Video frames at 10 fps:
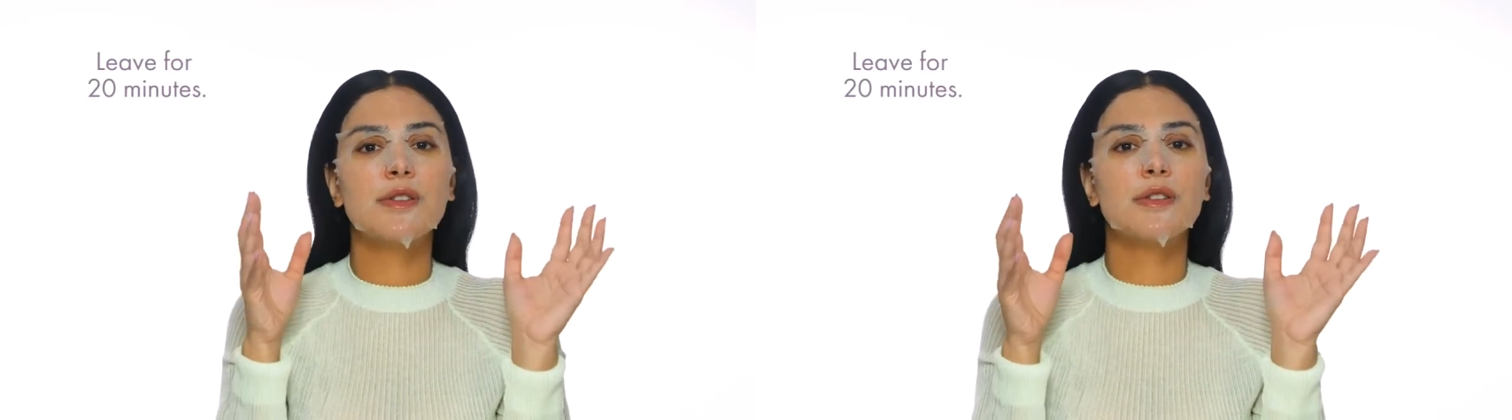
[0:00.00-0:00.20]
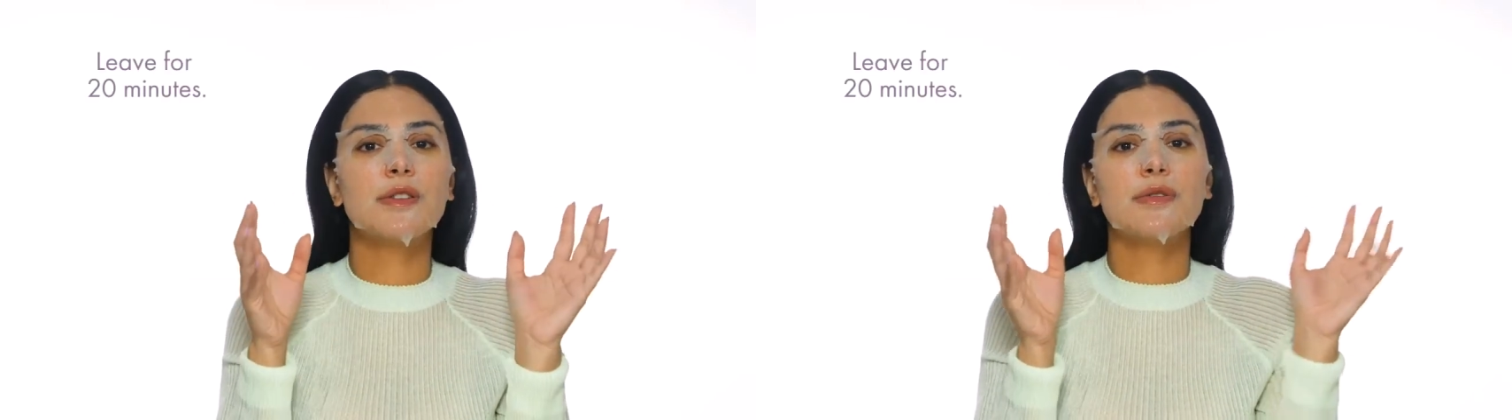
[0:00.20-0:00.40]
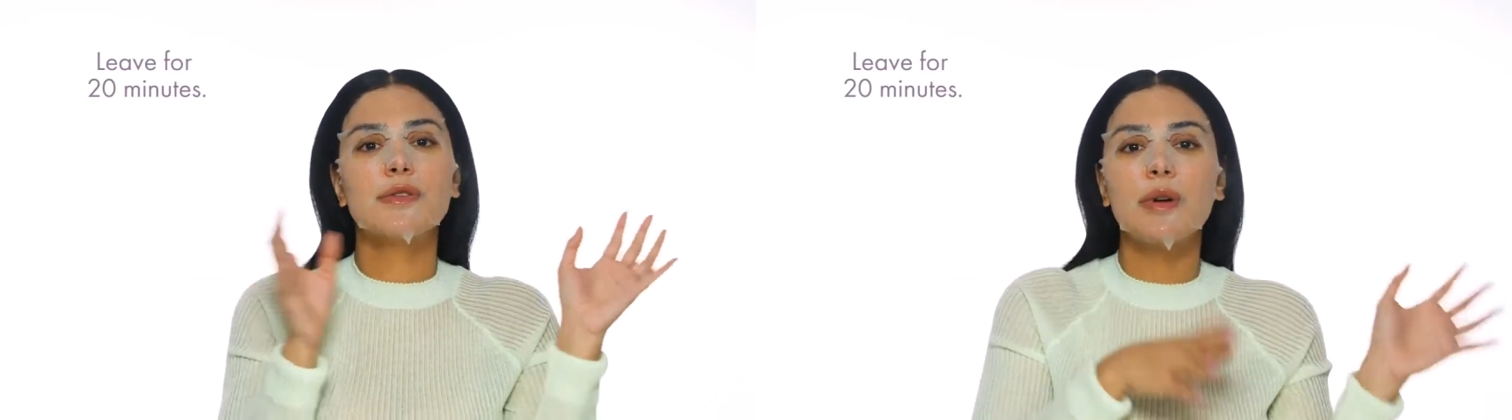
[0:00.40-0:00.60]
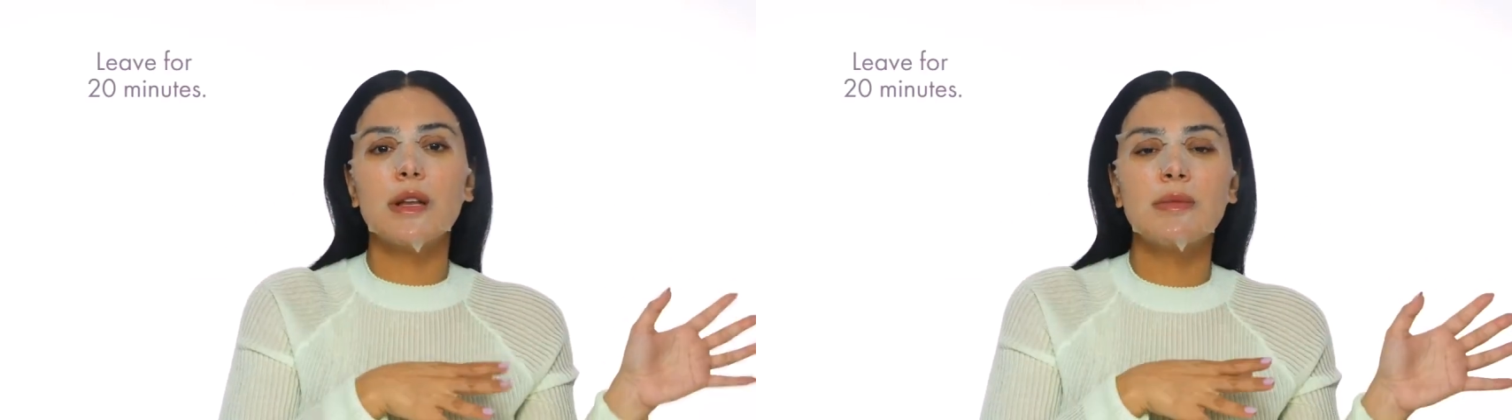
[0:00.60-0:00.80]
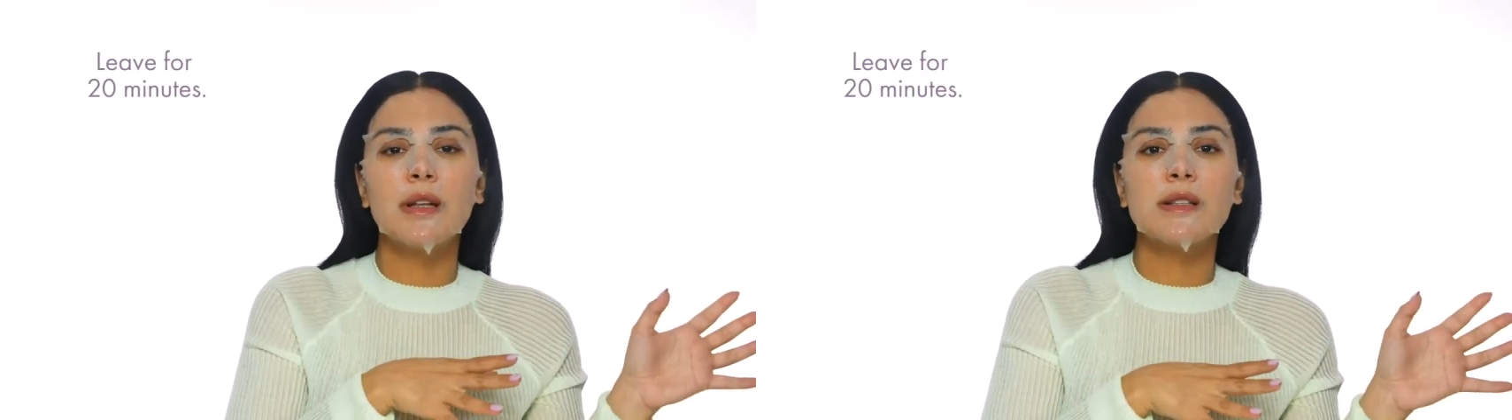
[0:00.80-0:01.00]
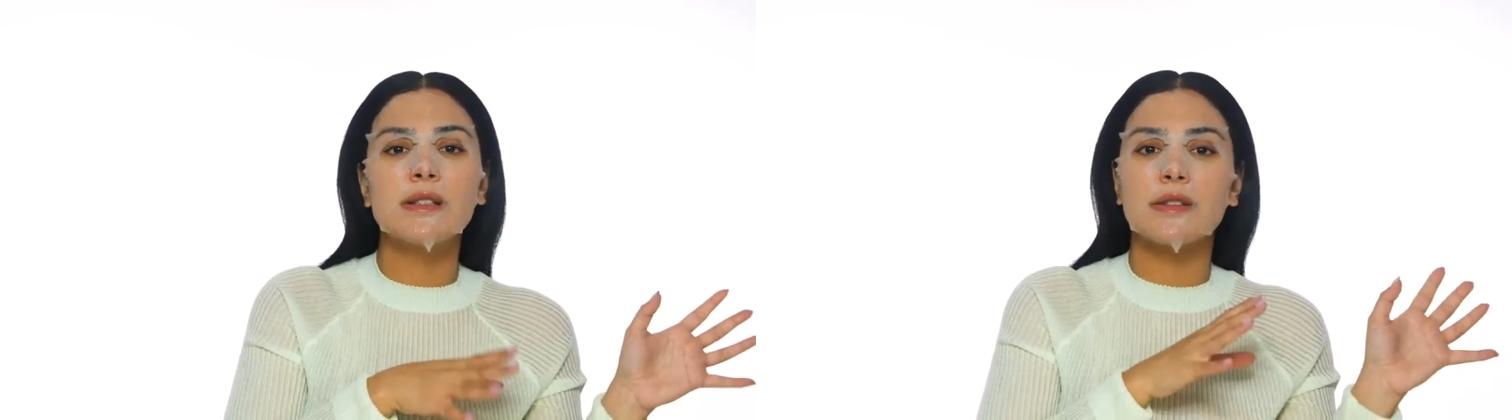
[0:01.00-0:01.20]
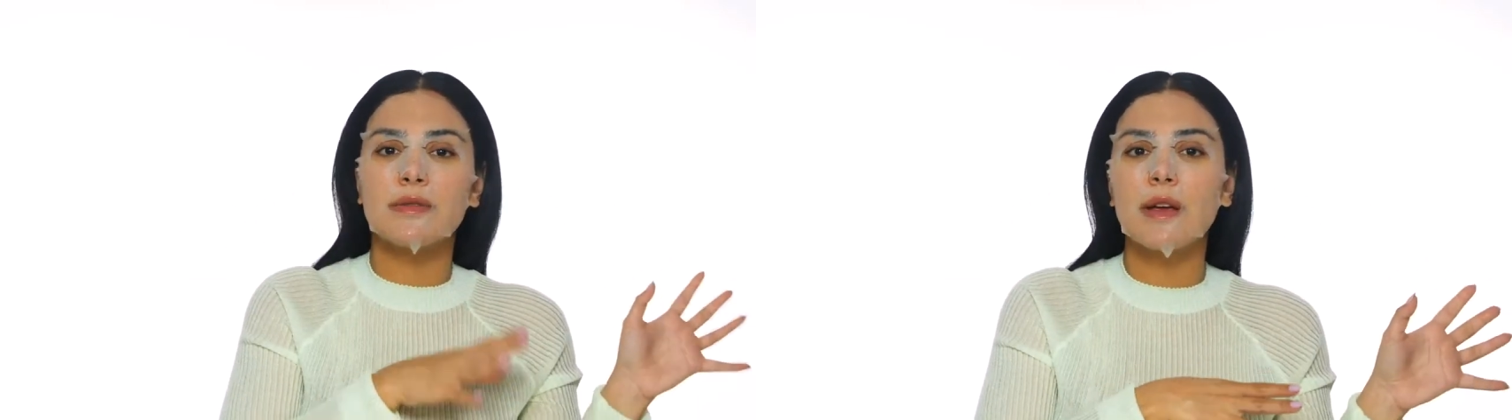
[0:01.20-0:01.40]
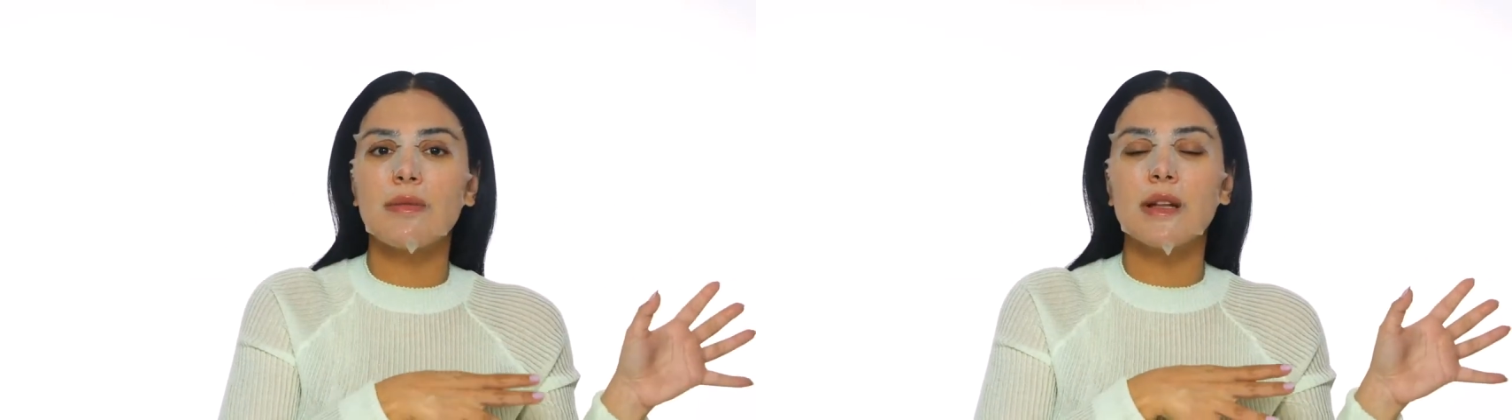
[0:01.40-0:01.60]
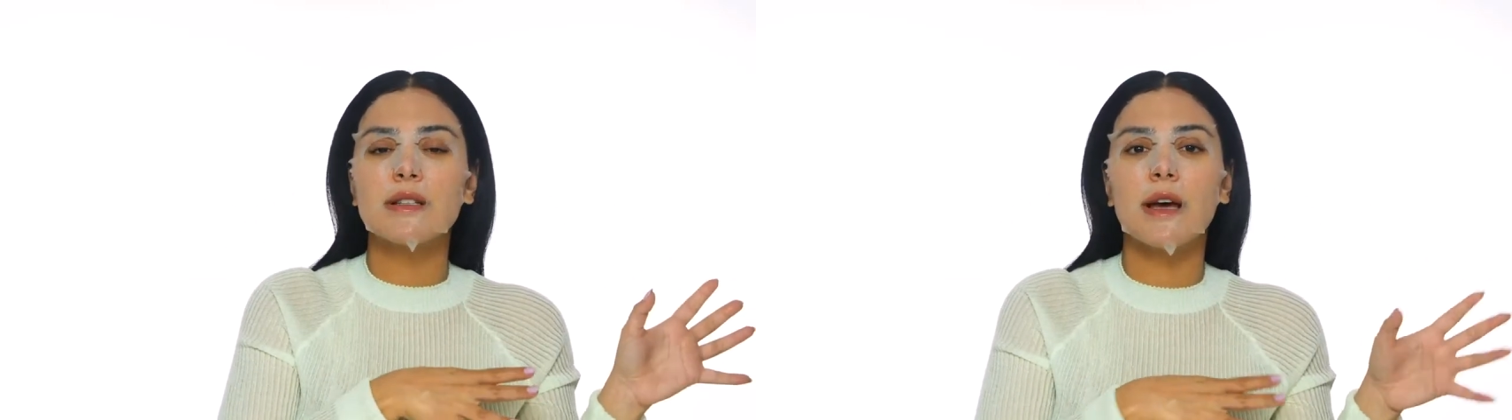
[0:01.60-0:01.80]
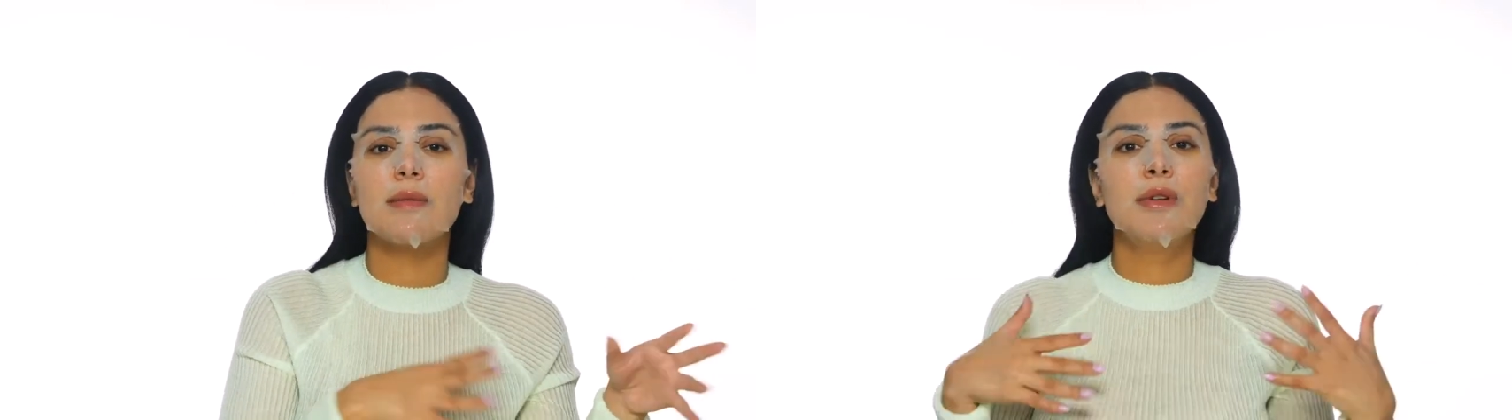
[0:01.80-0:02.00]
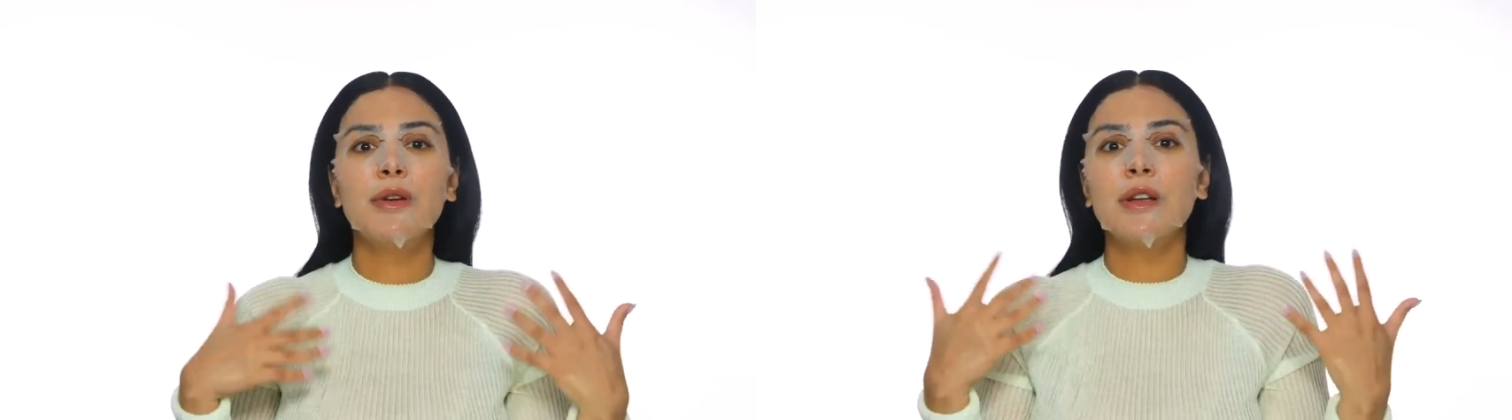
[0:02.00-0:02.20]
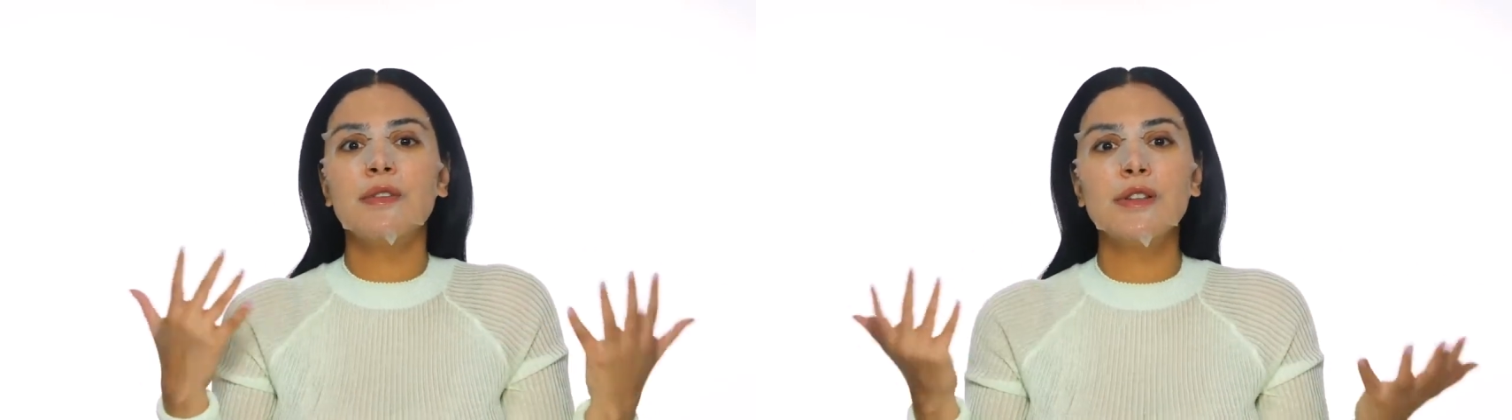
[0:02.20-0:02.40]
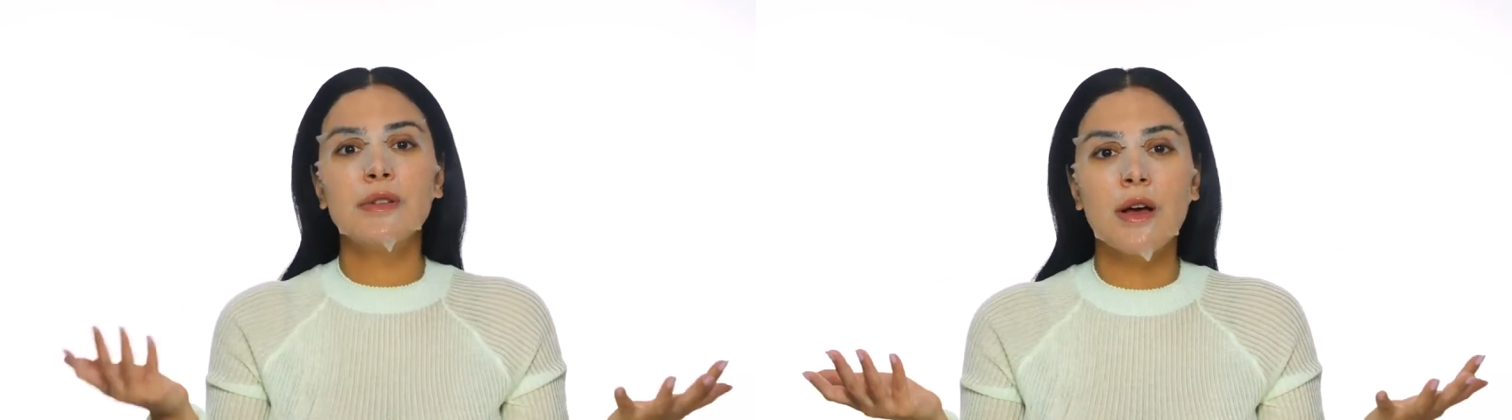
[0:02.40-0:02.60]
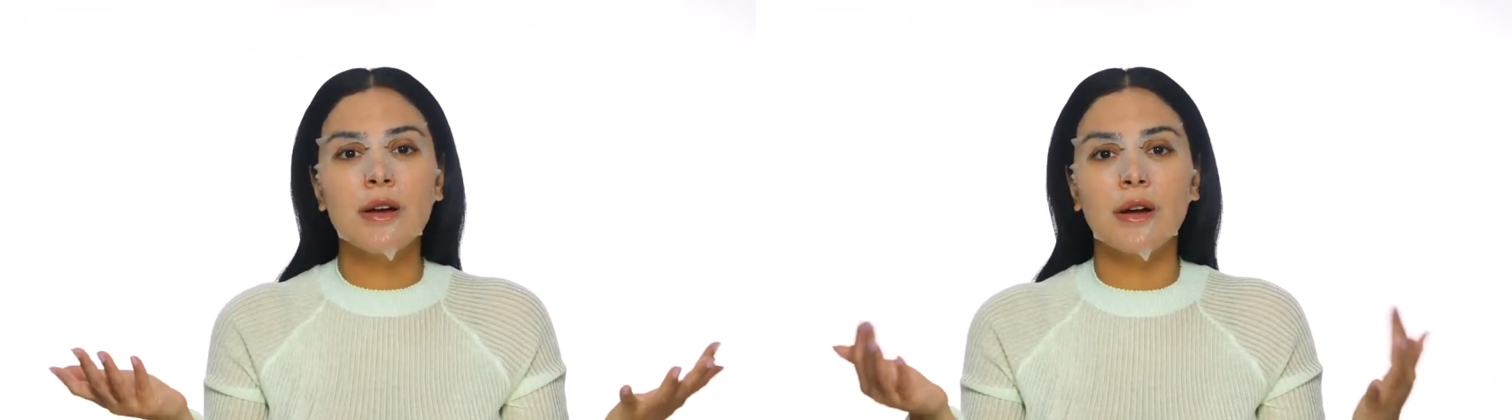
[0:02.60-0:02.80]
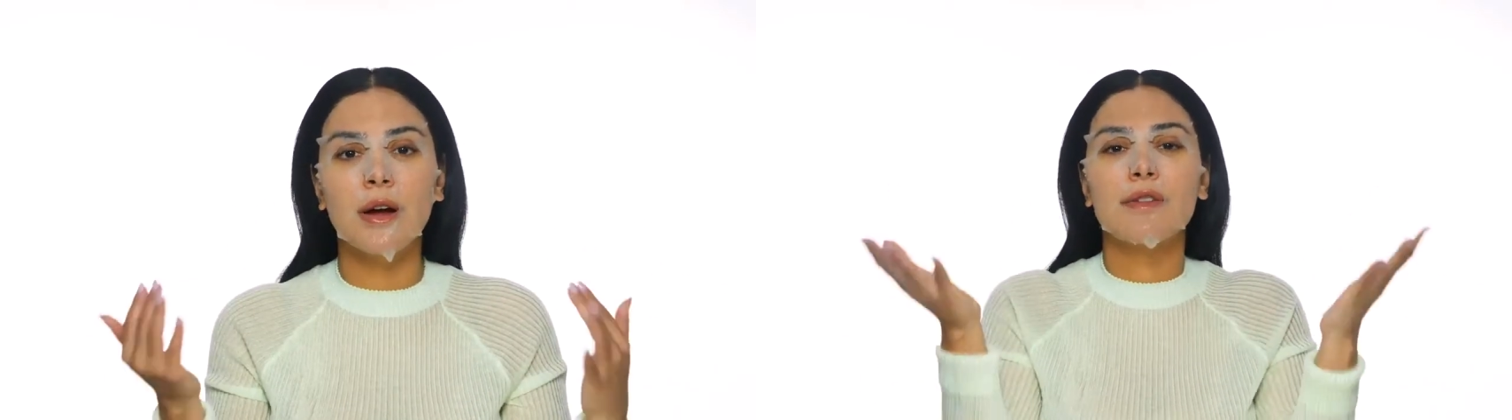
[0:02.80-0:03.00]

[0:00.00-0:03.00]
you could do 20 minutes is the recommended time, but you could even do longer.